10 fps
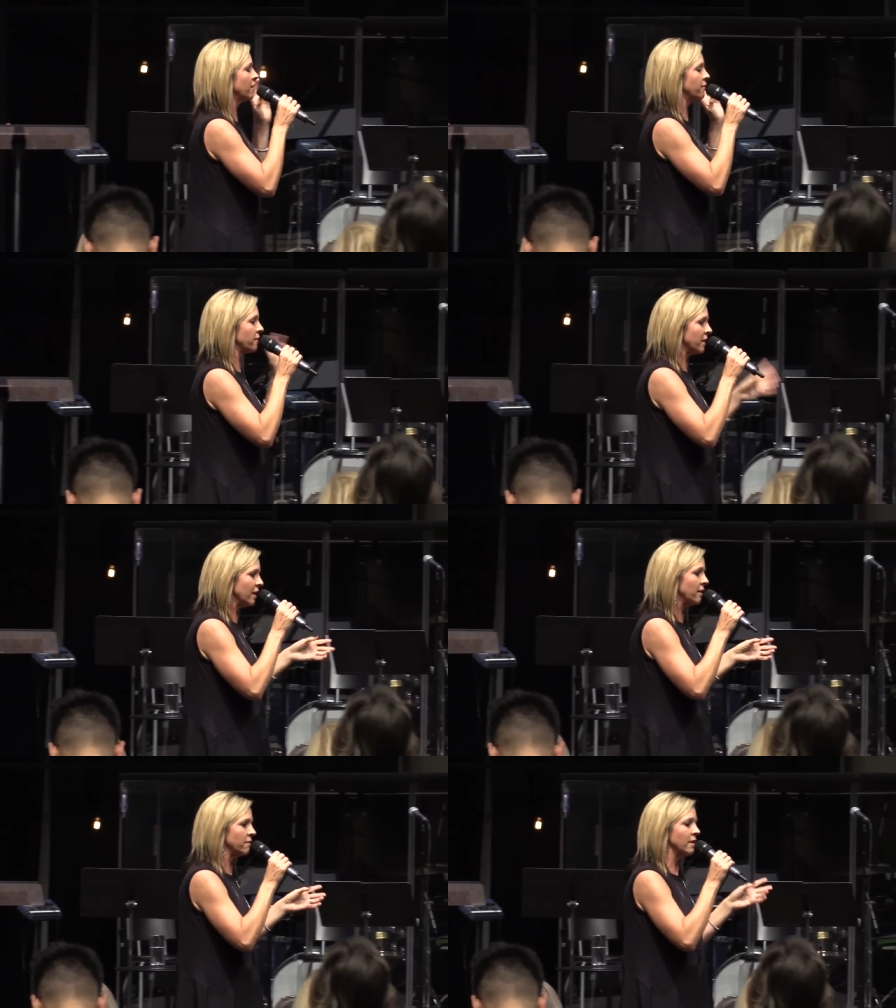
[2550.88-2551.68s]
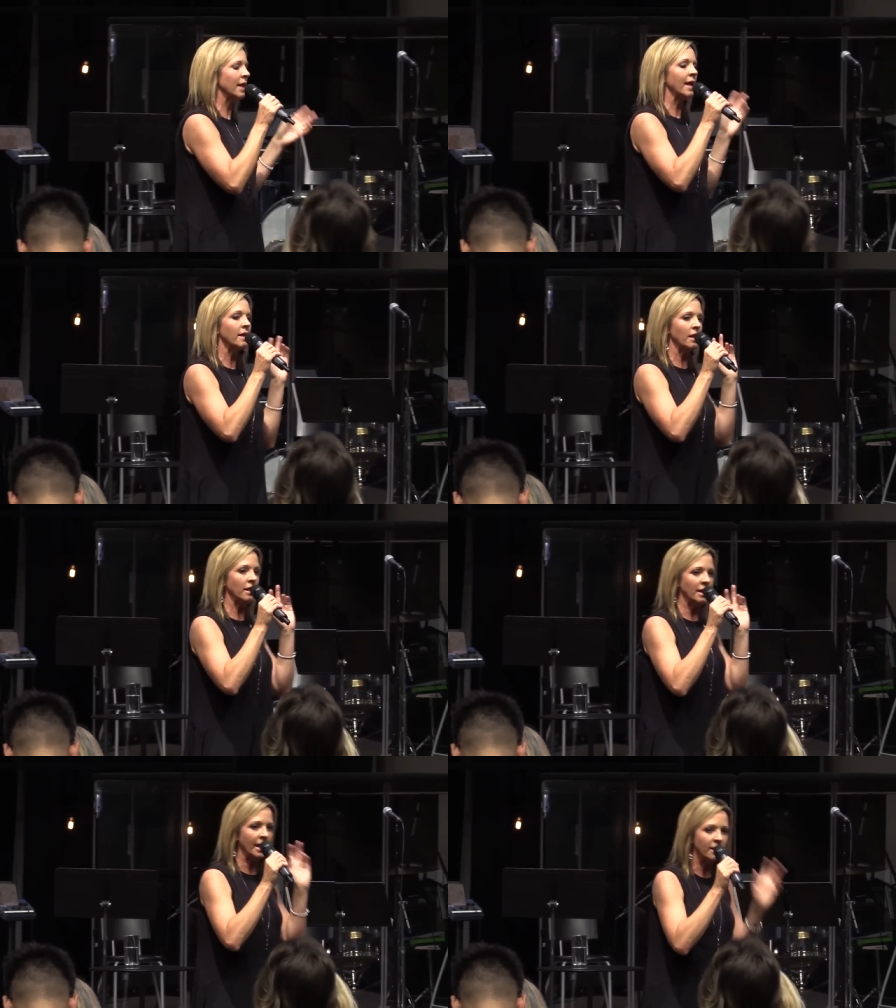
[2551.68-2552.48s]
gotta forgive. Let
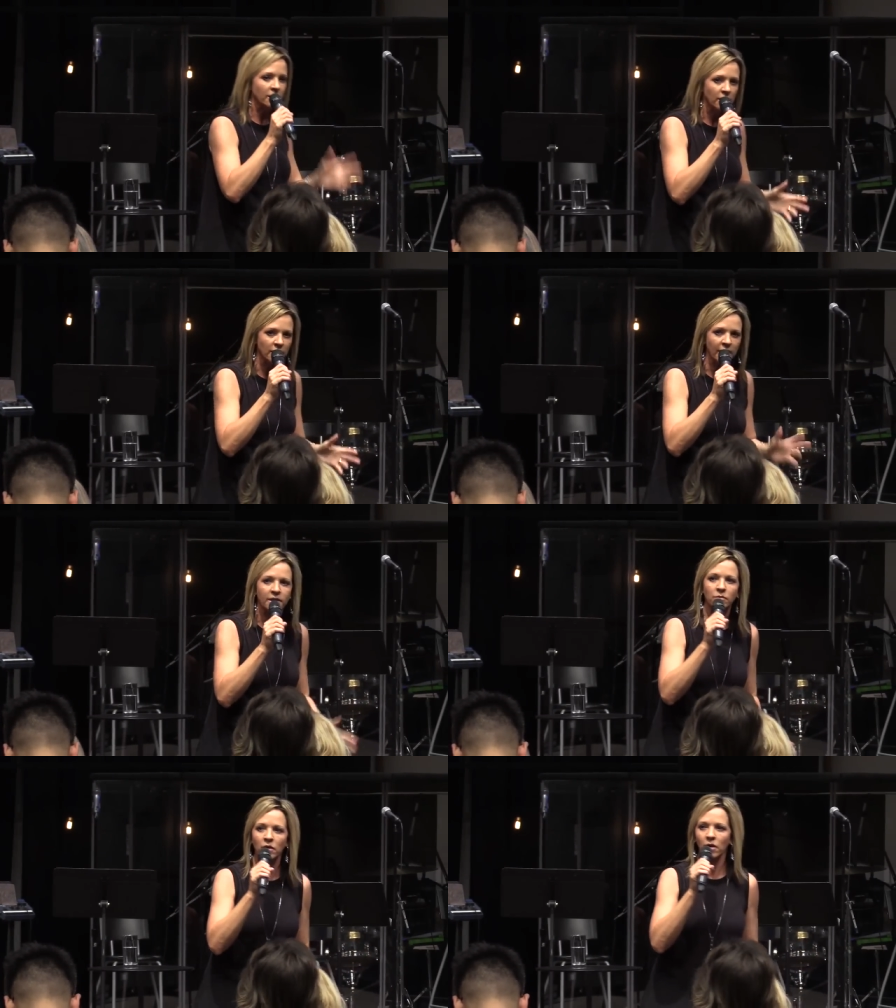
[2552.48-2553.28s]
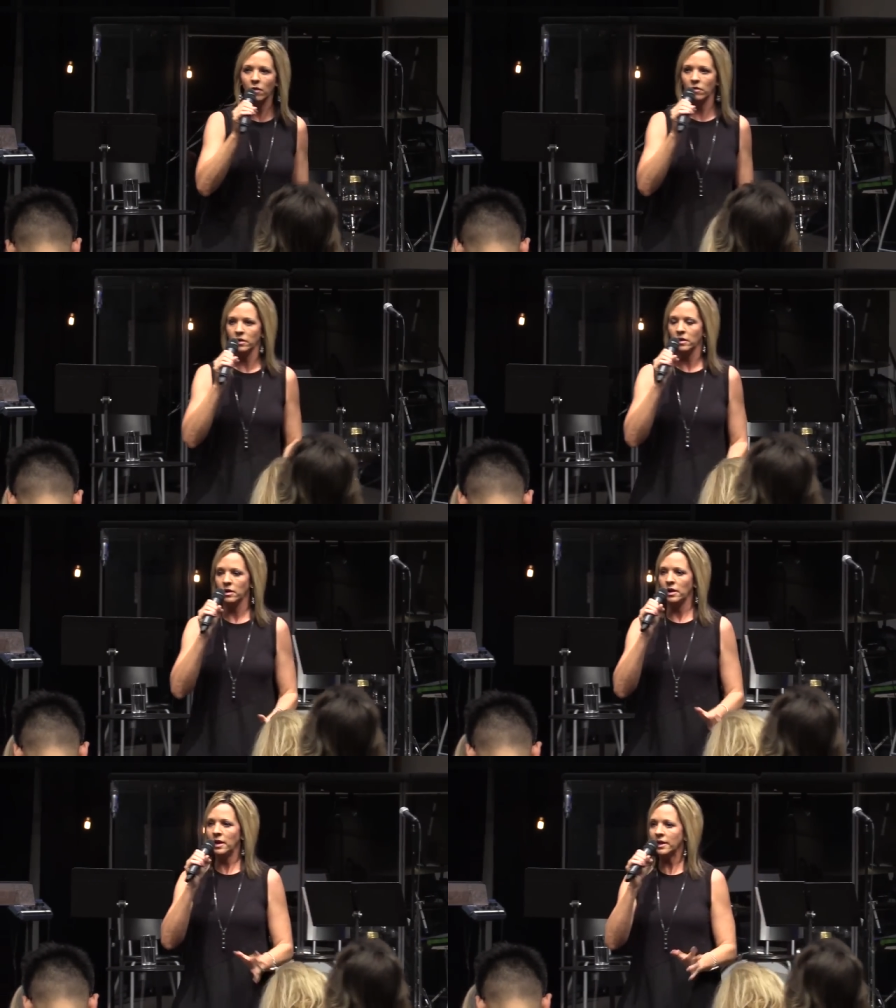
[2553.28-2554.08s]
let let them go.
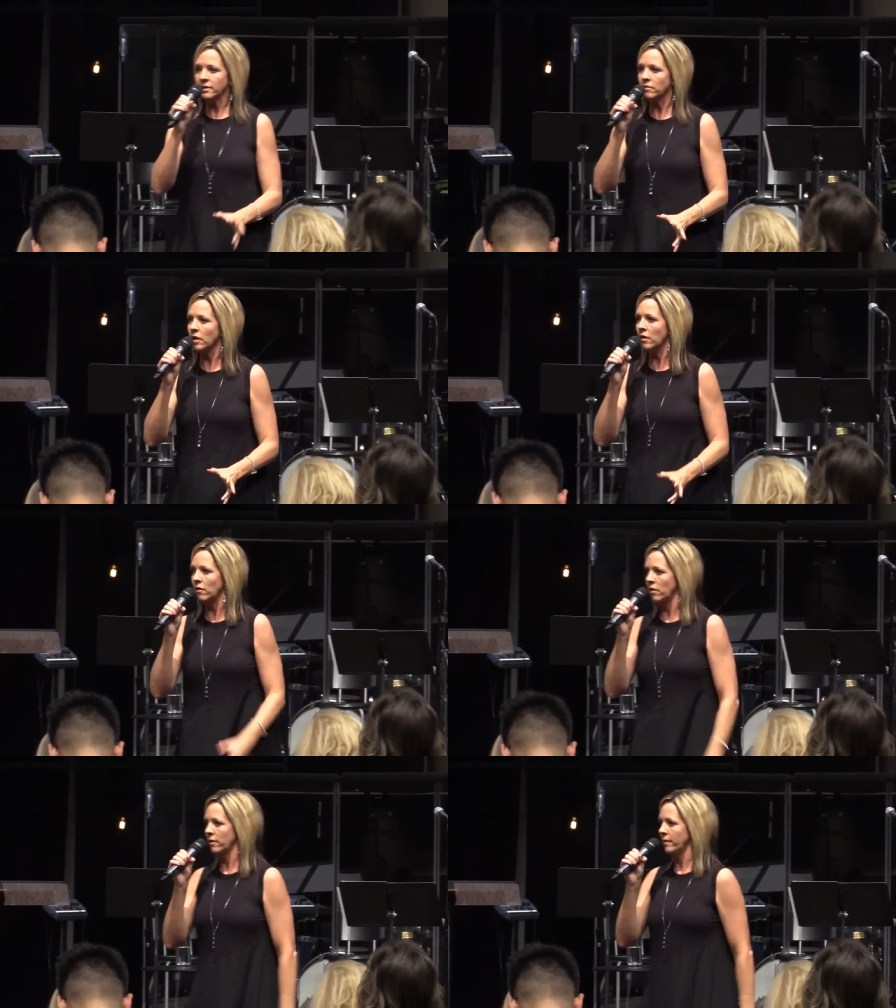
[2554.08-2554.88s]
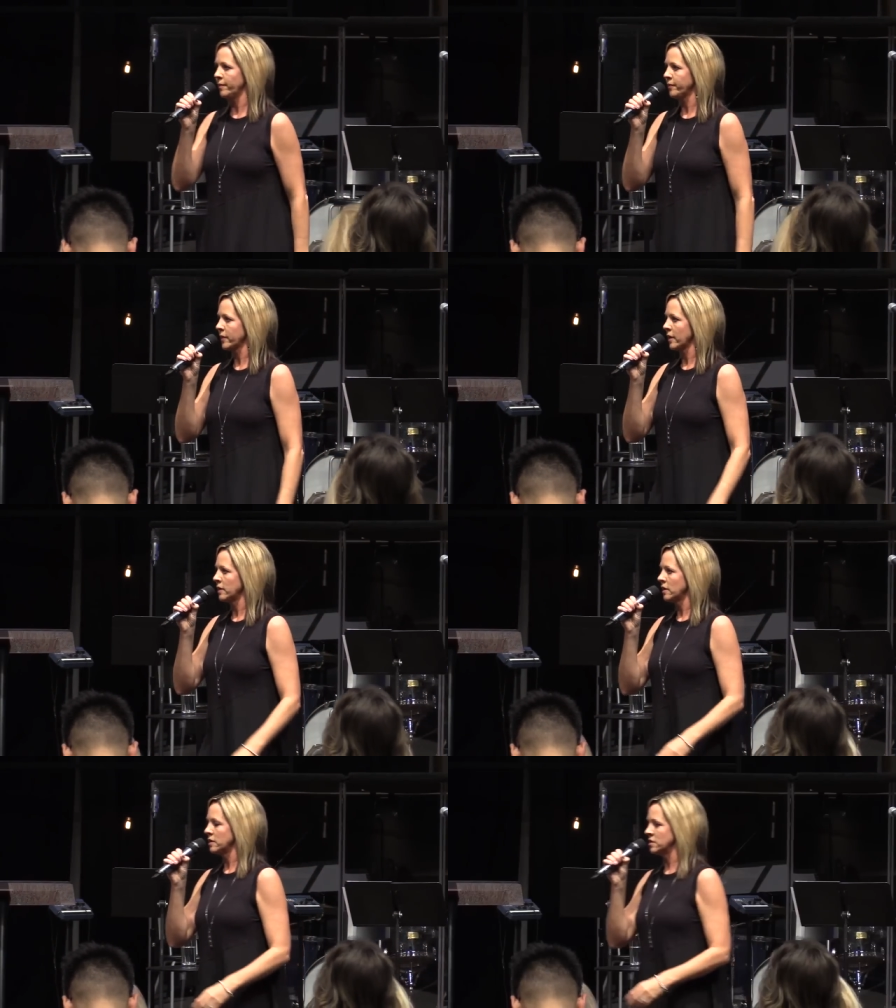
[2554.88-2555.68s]
Let them go.
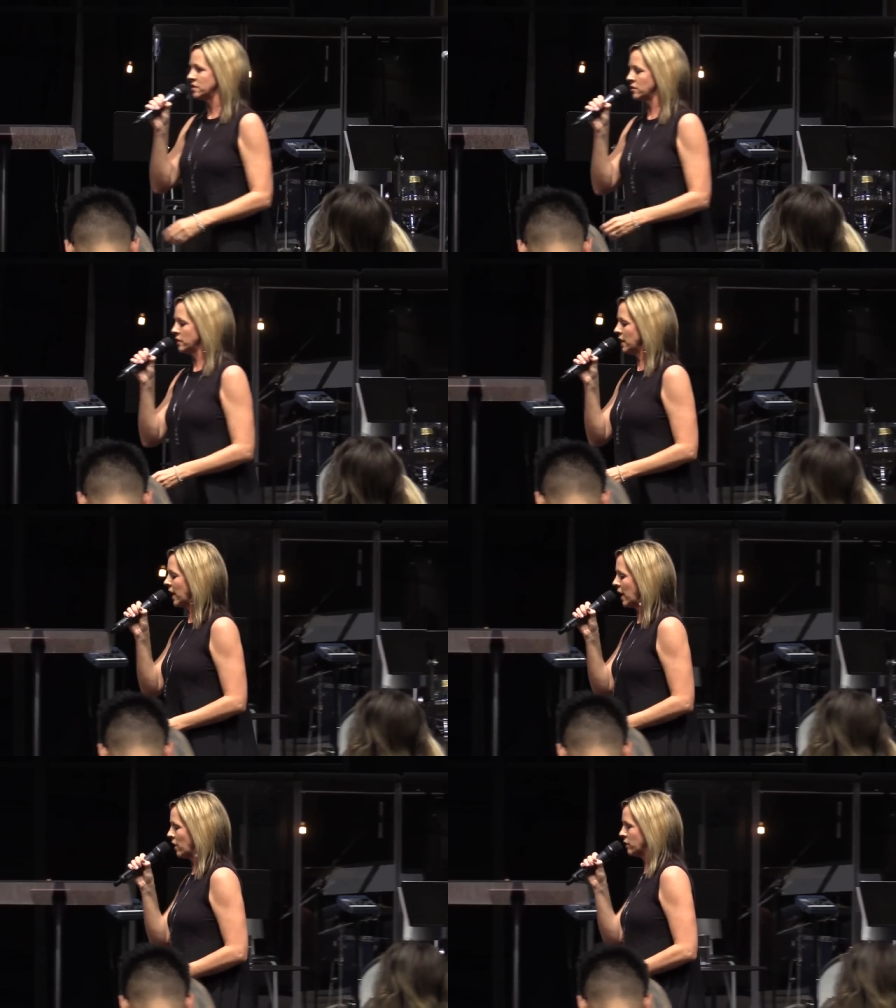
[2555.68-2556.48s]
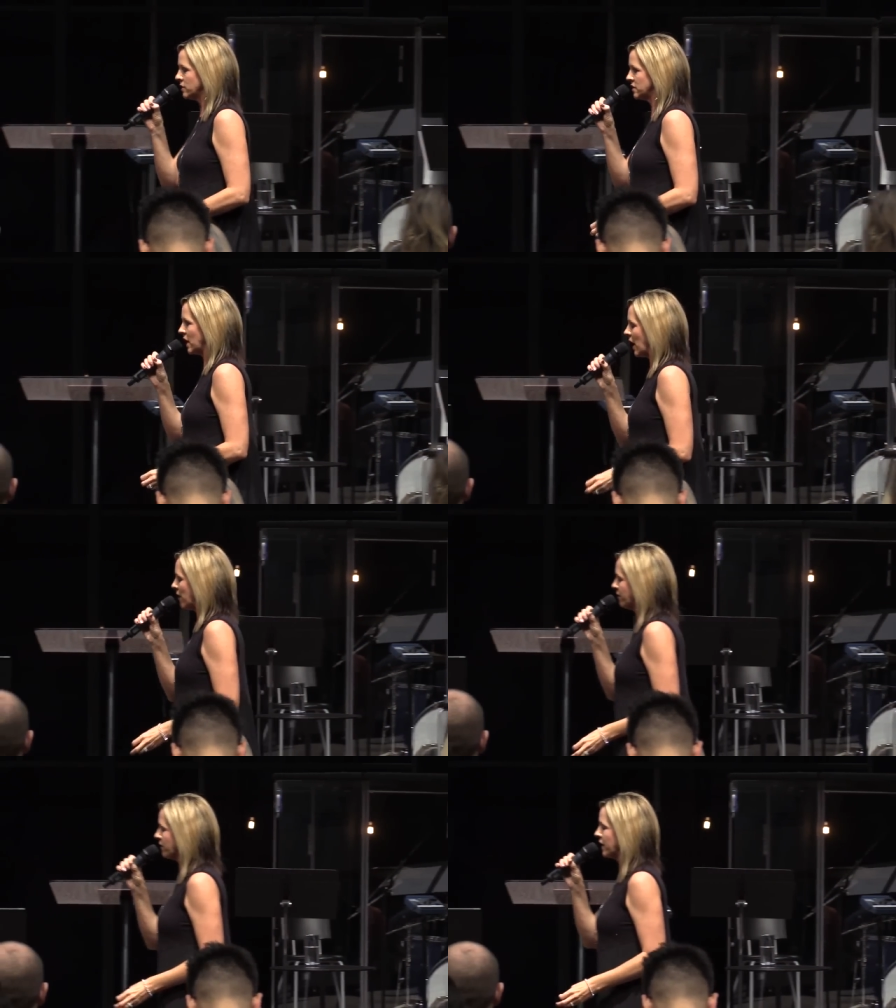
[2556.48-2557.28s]
Just do it now. Say,
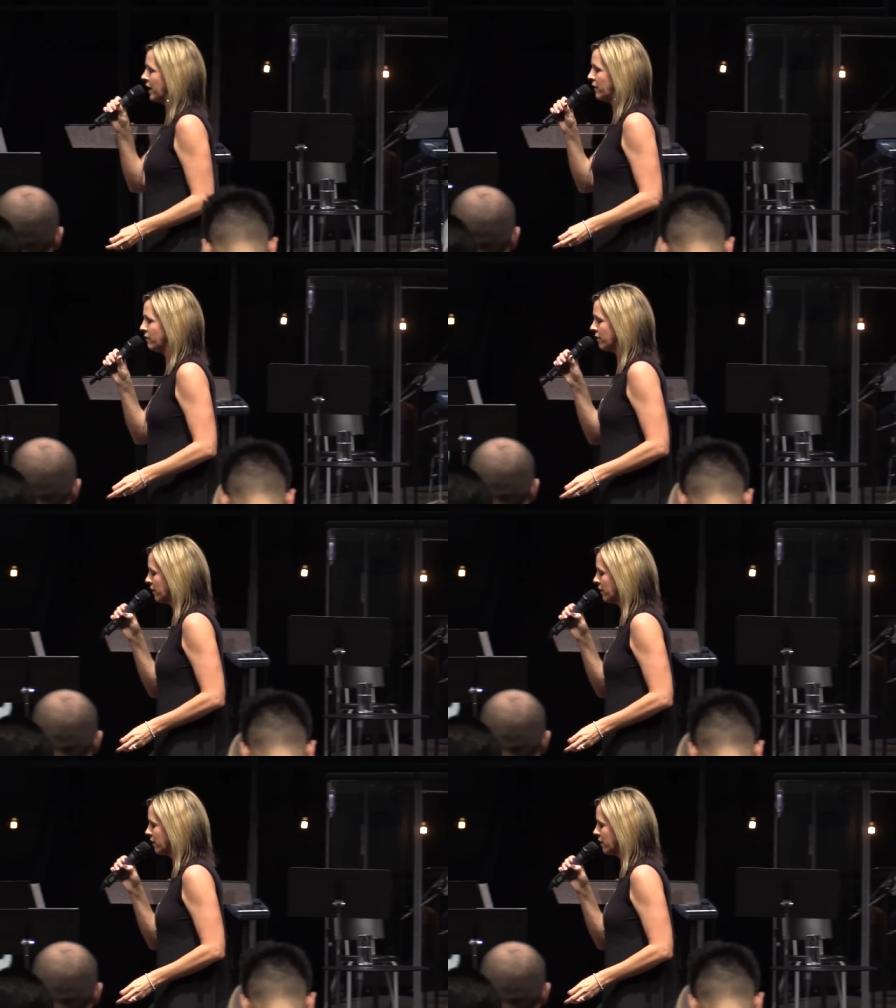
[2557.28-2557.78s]
I forgive.